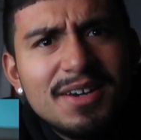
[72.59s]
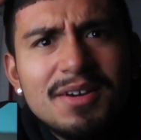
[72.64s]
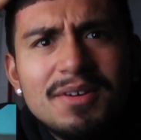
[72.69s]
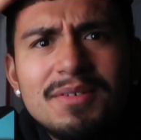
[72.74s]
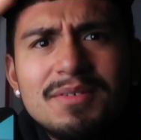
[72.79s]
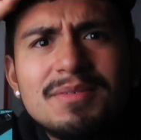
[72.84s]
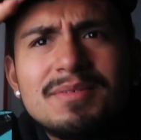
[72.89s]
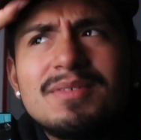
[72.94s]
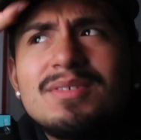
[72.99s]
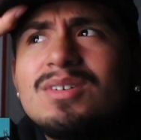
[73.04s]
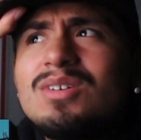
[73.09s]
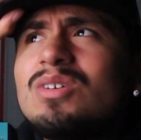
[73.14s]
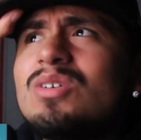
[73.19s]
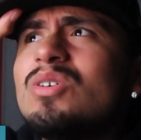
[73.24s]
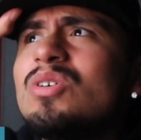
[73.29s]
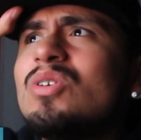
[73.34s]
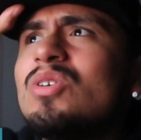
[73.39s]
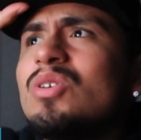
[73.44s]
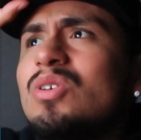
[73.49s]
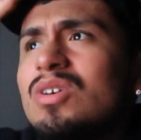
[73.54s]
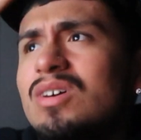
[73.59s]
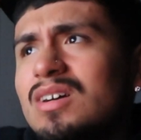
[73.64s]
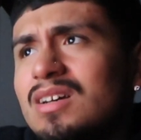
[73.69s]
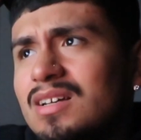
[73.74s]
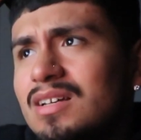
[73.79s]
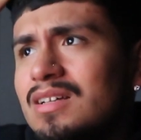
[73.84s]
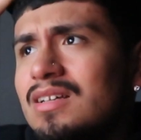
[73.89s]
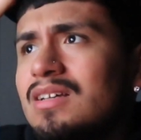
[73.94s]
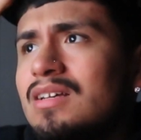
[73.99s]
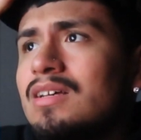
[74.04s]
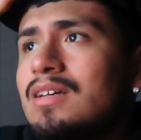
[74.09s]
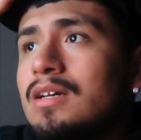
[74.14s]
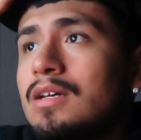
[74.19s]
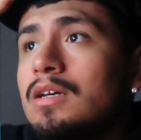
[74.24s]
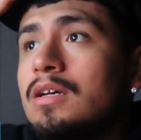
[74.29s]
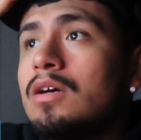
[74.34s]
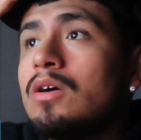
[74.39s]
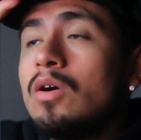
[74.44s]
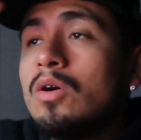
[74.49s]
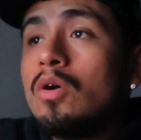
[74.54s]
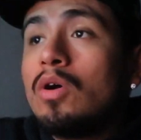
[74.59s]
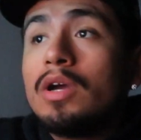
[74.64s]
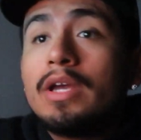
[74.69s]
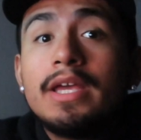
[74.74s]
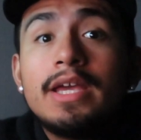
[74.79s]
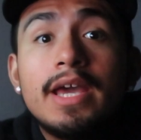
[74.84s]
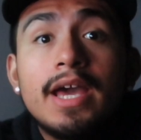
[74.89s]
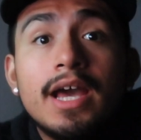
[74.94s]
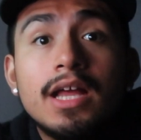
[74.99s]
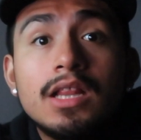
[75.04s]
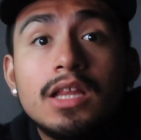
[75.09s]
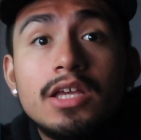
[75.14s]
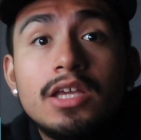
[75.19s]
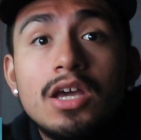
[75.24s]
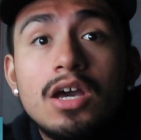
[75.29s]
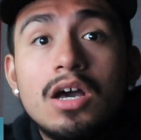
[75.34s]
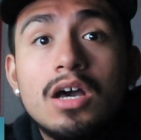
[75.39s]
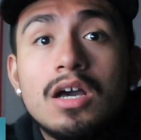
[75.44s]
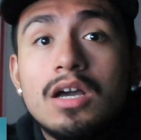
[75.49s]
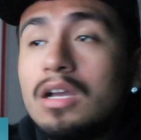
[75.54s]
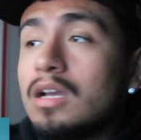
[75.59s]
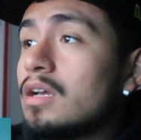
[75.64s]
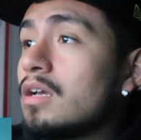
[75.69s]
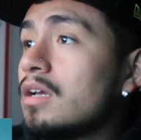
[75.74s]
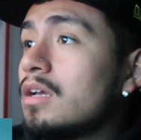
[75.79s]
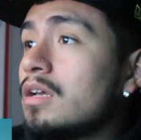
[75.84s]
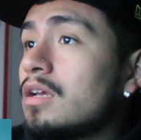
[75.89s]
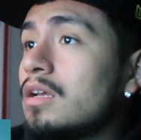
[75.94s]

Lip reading: Ooh. He hella young.